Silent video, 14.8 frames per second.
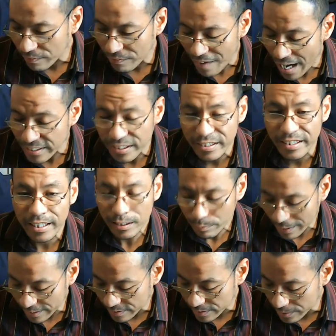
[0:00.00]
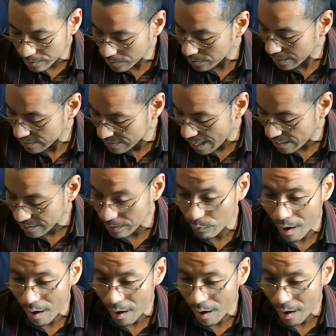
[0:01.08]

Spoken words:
rationally explain to you exactly